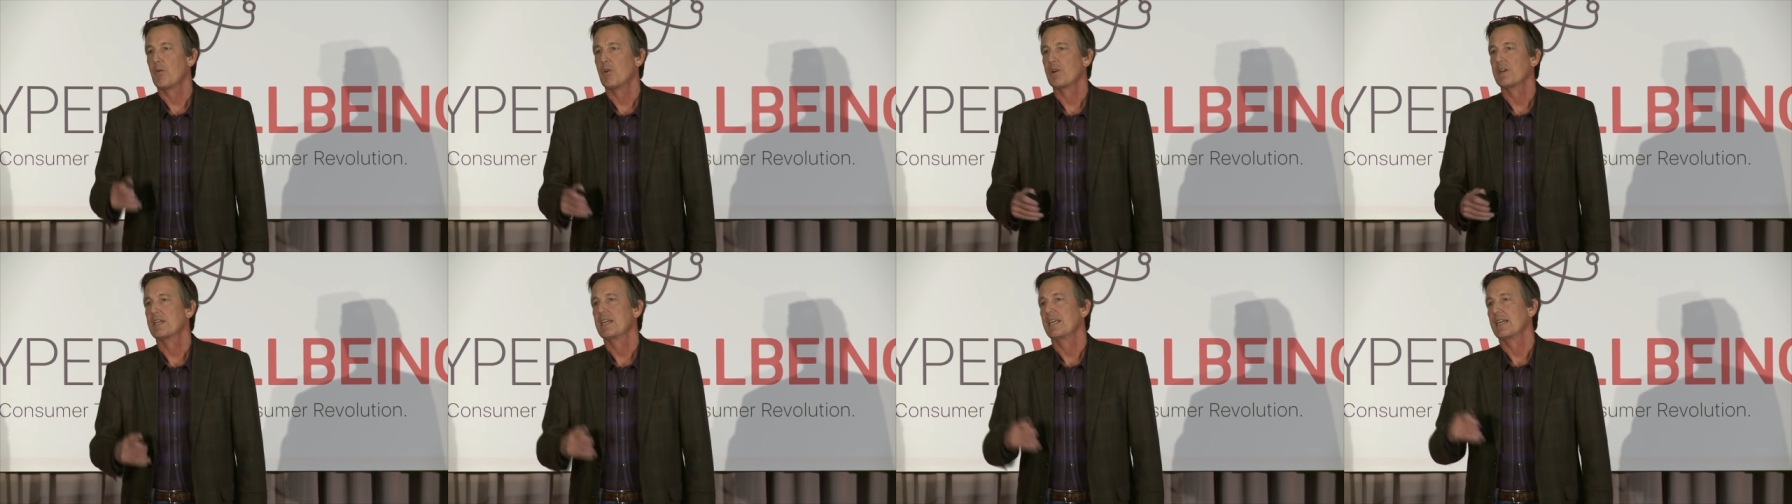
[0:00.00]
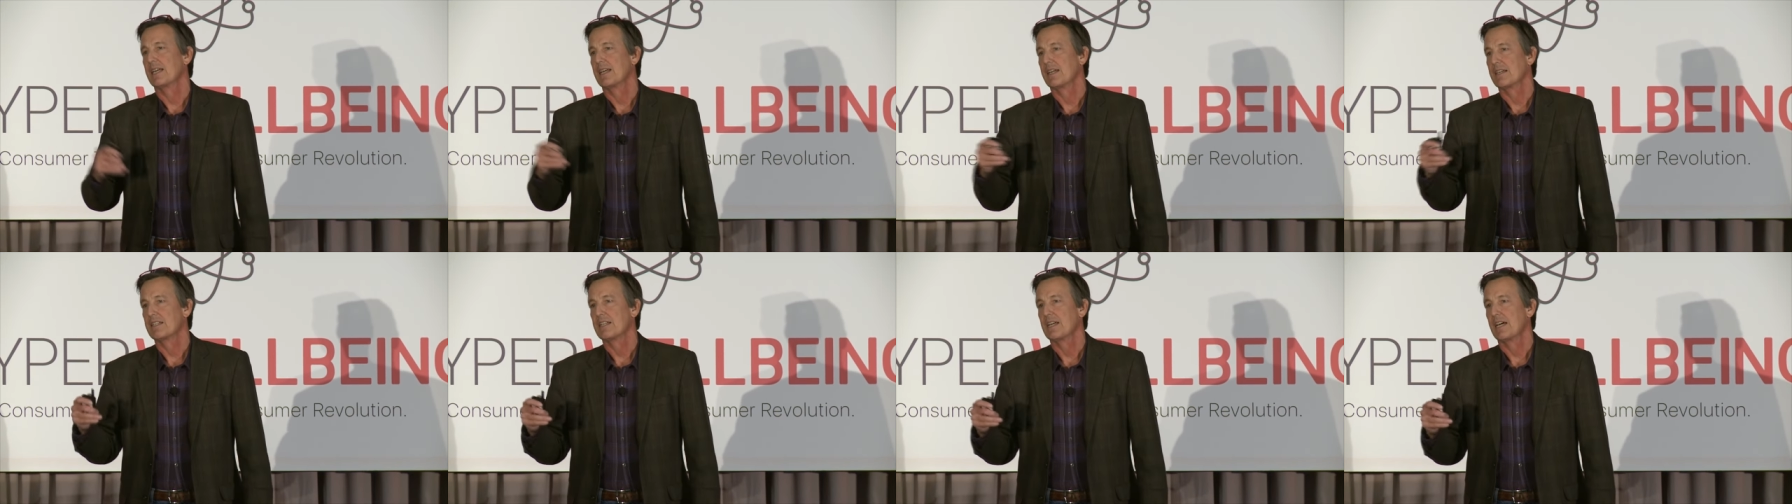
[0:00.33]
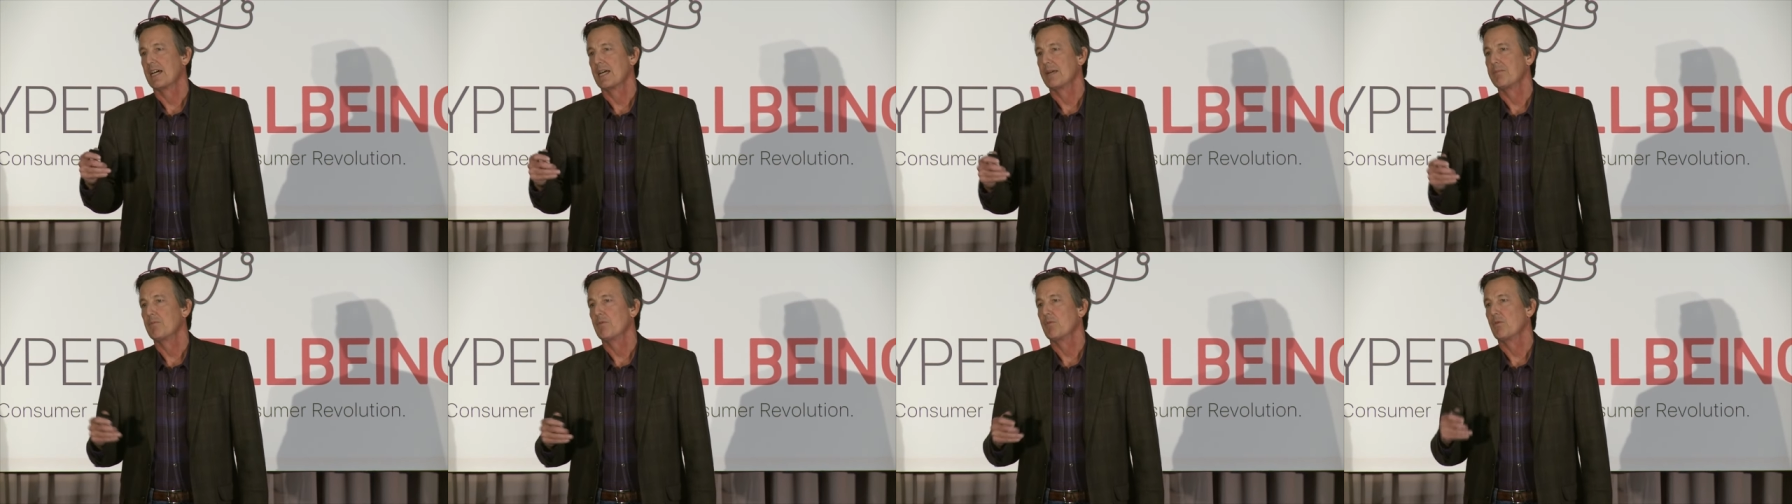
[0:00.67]
working at a
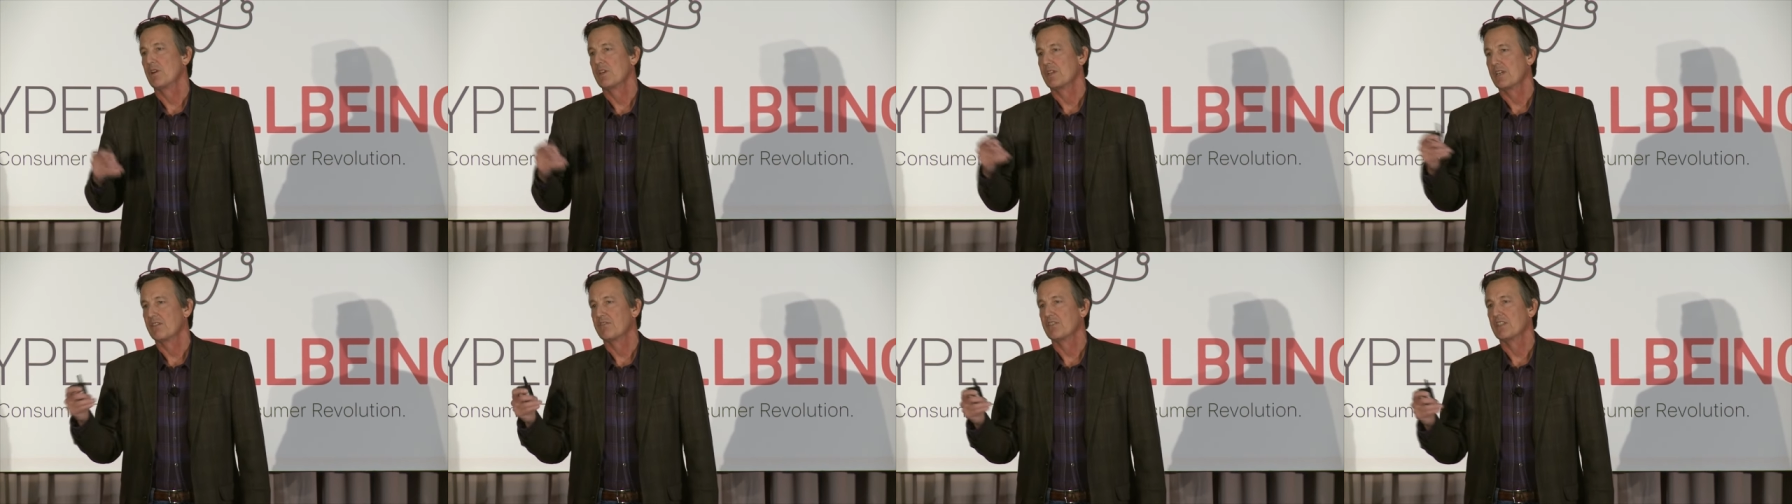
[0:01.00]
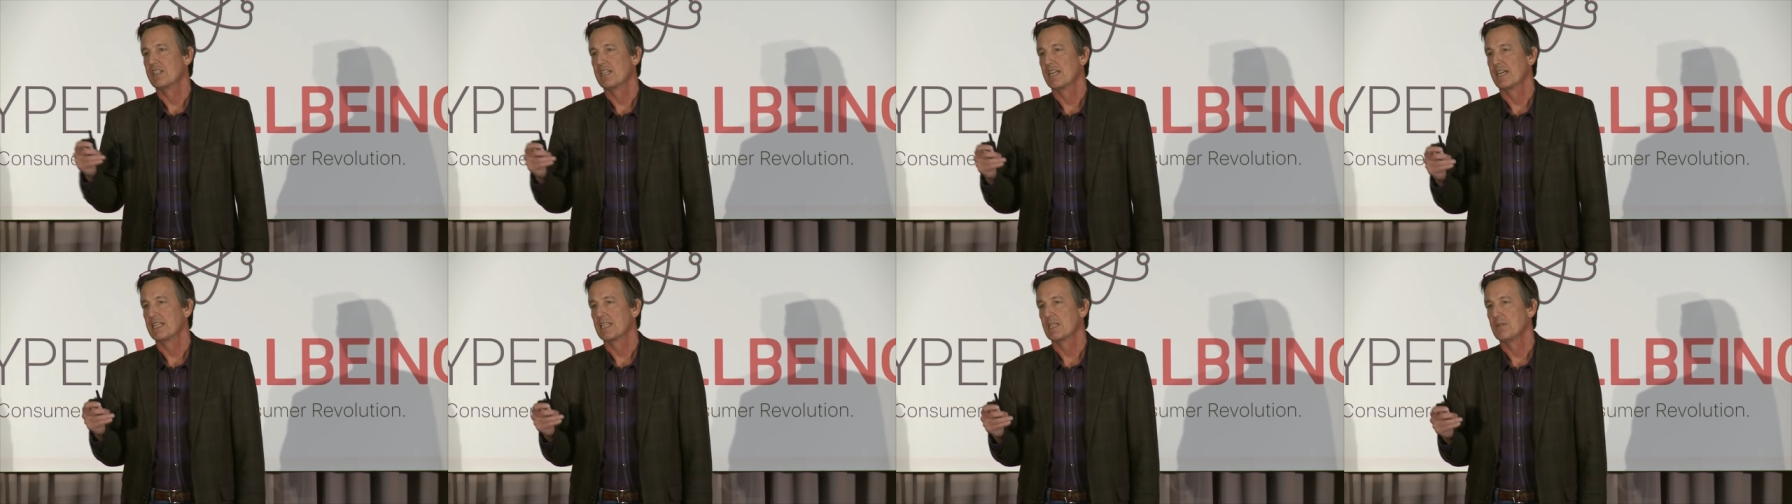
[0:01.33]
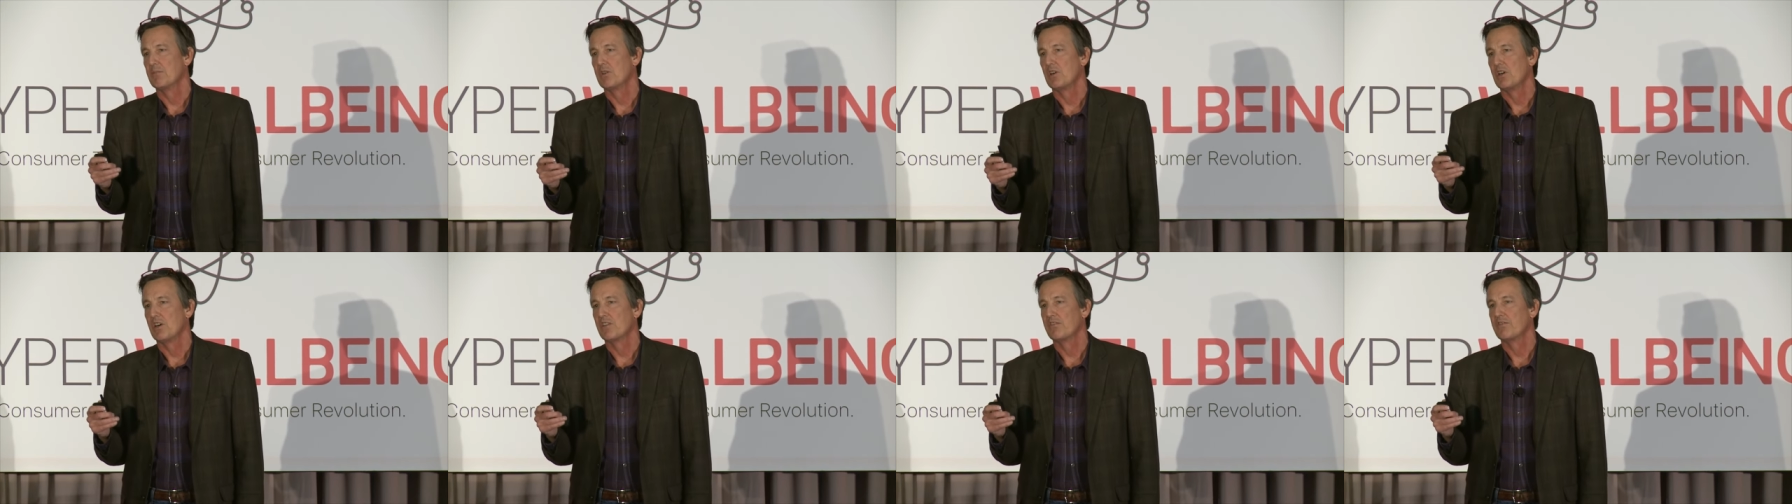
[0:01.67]
time when you have to take
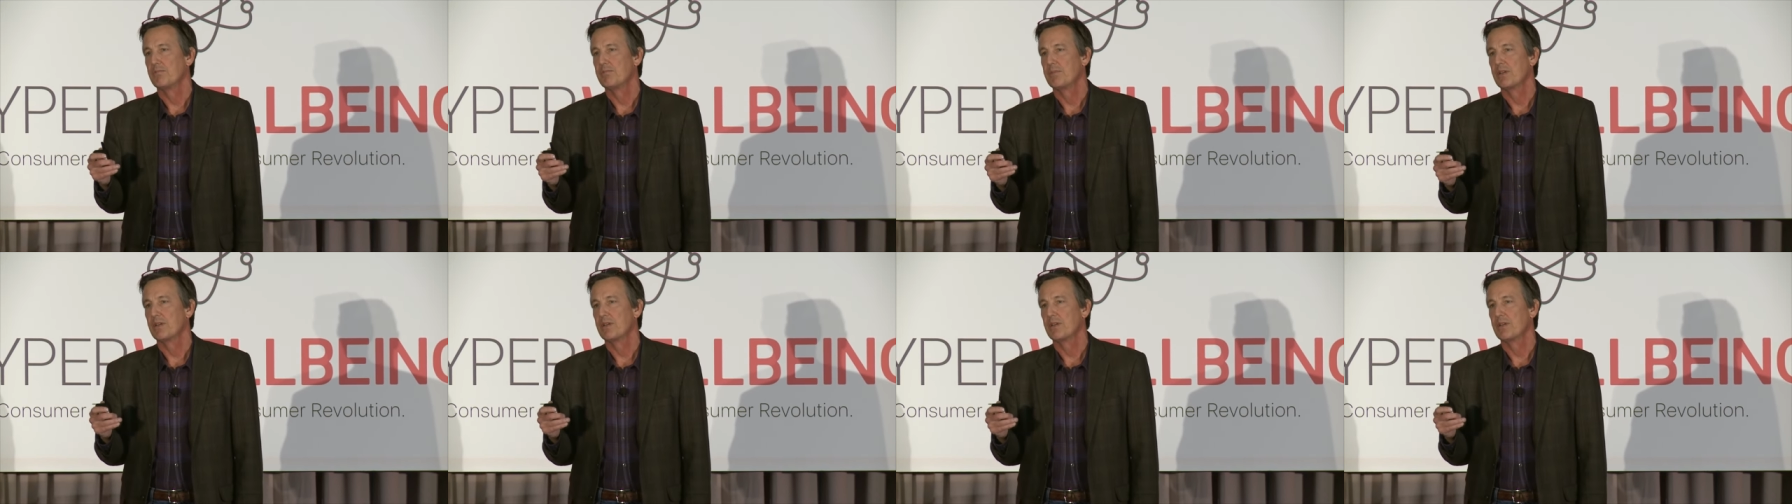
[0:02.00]
them off.